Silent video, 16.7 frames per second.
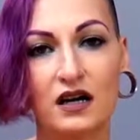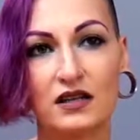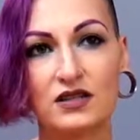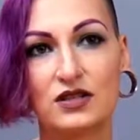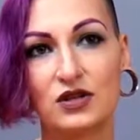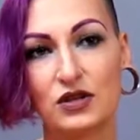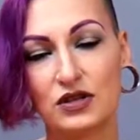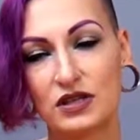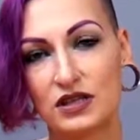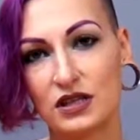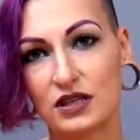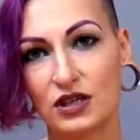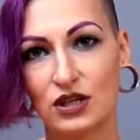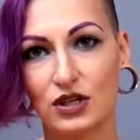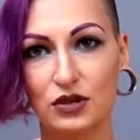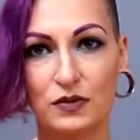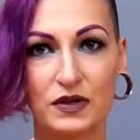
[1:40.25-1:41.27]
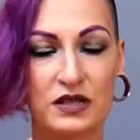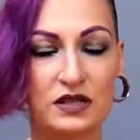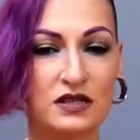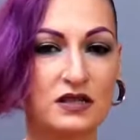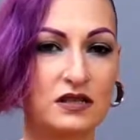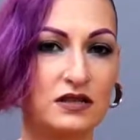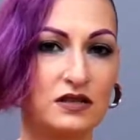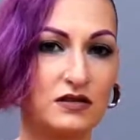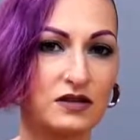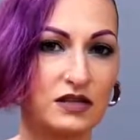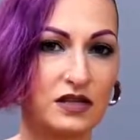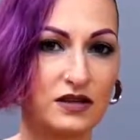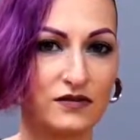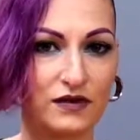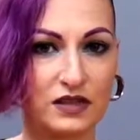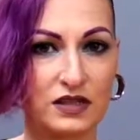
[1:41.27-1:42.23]
So you see the humans and you
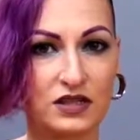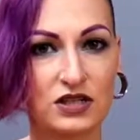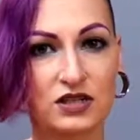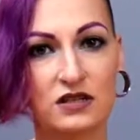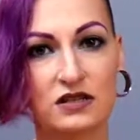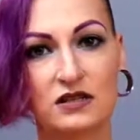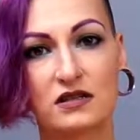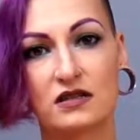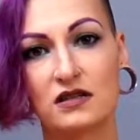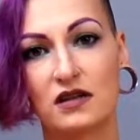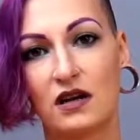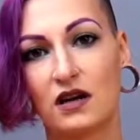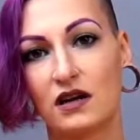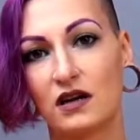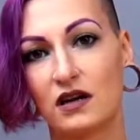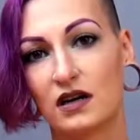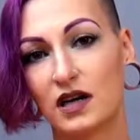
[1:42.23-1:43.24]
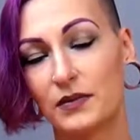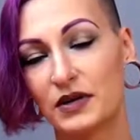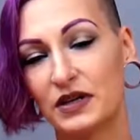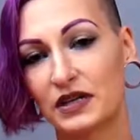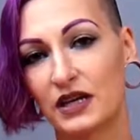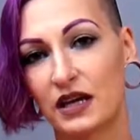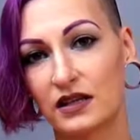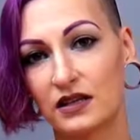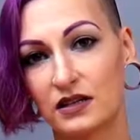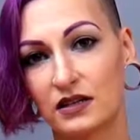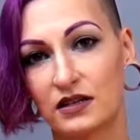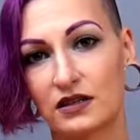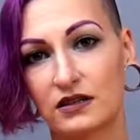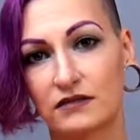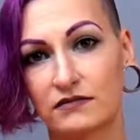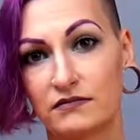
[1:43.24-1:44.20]
see the villages coming
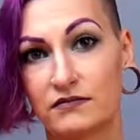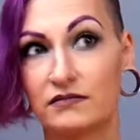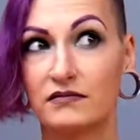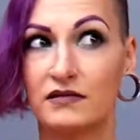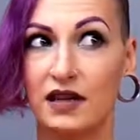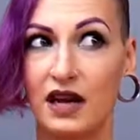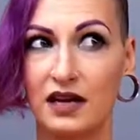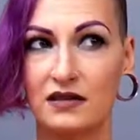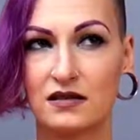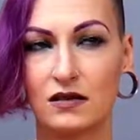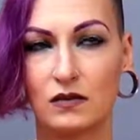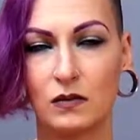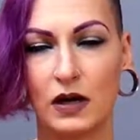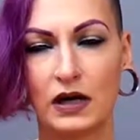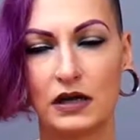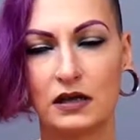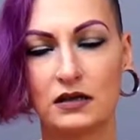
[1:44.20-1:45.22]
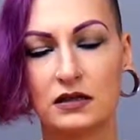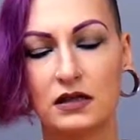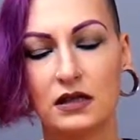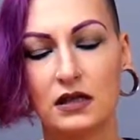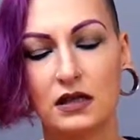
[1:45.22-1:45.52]
together not so well